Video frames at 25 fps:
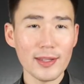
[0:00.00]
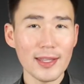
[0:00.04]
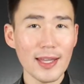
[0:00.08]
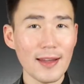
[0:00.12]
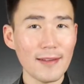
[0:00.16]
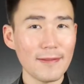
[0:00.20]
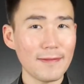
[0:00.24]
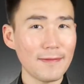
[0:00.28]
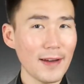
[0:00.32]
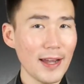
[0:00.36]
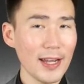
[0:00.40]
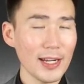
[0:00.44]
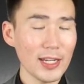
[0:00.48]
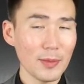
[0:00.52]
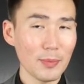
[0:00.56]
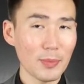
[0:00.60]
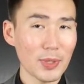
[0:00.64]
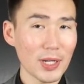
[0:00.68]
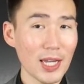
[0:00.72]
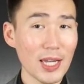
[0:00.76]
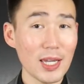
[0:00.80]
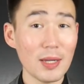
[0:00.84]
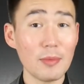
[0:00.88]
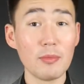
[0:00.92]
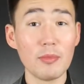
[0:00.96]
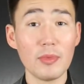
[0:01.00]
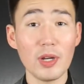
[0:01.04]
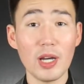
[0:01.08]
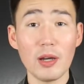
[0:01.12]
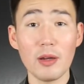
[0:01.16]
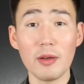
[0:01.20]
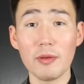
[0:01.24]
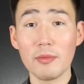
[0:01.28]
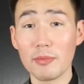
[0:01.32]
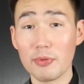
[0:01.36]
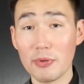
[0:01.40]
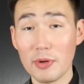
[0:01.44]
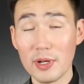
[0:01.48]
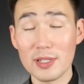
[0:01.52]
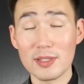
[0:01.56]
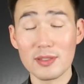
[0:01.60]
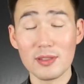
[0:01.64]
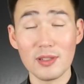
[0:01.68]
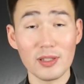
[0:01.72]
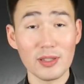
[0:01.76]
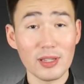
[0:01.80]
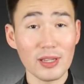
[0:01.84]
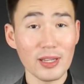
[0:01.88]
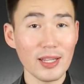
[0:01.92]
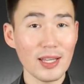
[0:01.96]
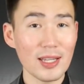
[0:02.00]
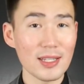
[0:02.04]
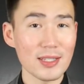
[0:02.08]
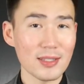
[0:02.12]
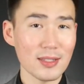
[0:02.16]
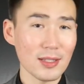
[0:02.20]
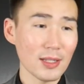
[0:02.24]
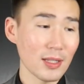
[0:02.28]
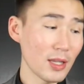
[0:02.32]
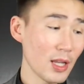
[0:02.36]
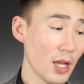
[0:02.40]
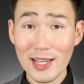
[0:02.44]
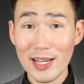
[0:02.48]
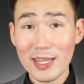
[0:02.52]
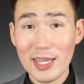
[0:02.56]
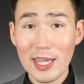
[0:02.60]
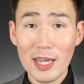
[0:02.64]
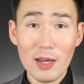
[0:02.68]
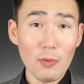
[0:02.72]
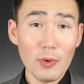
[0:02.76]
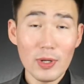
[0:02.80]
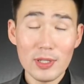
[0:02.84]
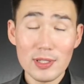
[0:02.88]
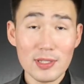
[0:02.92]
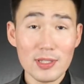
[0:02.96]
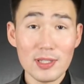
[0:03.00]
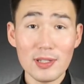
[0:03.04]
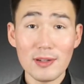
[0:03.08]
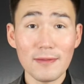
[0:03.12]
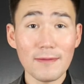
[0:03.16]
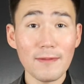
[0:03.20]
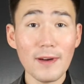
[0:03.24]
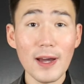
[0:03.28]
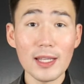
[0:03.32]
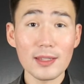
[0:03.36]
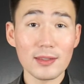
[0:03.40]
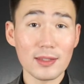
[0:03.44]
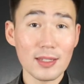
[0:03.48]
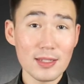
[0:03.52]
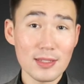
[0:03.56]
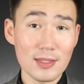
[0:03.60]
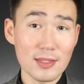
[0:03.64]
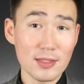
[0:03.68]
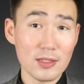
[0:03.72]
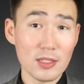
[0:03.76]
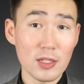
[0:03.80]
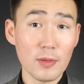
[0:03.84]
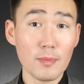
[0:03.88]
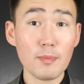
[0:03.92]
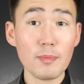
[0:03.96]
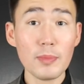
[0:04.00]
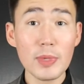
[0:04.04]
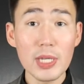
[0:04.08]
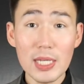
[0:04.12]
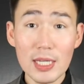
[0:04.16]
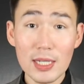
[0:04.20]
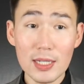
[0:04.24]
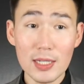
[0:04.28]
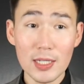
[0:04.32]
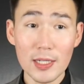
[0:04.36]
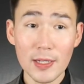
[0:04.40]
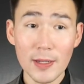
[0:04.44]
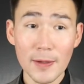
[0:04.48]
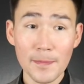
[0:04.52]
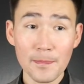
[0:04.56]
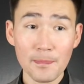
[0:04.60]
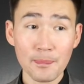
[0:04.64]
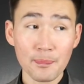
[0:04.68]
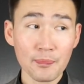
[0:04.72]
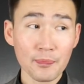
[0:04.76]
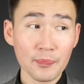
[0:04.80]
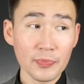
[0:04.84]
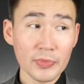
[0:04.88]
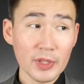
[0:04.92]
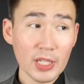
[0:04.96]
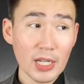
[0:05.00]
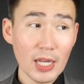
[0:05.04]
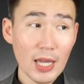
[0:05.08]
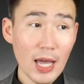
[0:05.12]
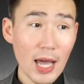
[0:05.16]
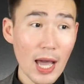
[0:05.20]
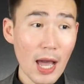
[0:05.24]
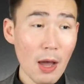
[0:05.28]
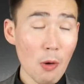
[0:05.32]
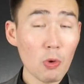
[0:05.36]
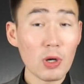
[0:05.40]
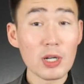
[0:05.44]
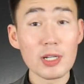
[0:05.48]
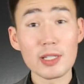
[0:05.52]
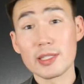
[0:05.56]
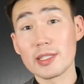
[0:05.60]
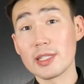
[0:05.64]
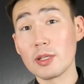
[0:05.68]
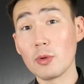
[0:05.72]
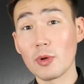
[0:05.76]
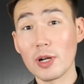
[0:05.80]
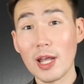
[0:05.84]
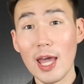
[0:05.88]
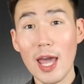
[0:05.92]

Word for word: not fighting, but I am I'm impressed nonetheless. And I can't wait to see the fight. This, to me, I want to see what